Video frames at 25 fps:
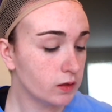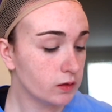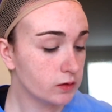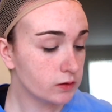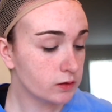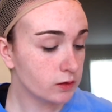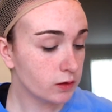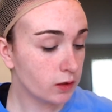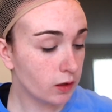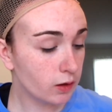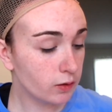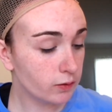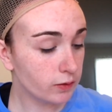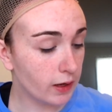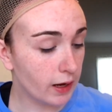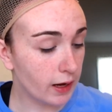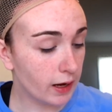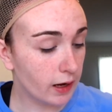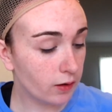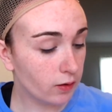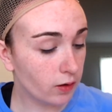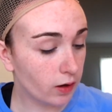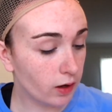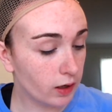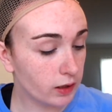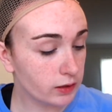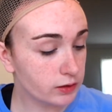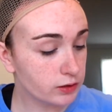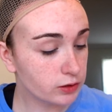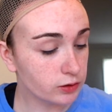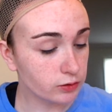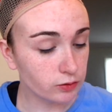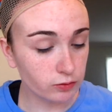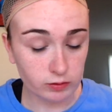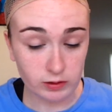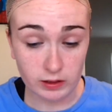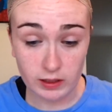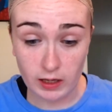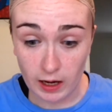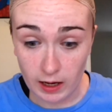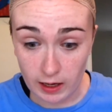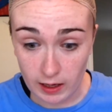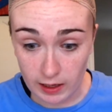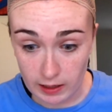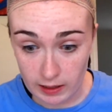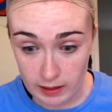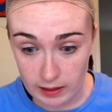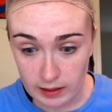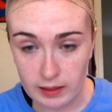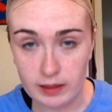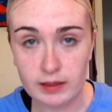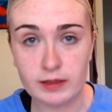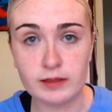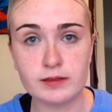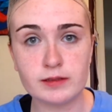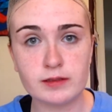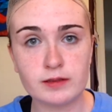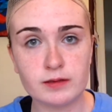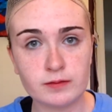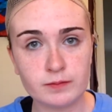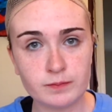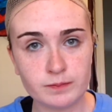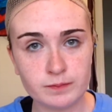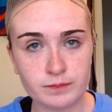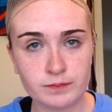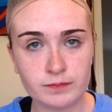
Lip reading: So now on to the eyes.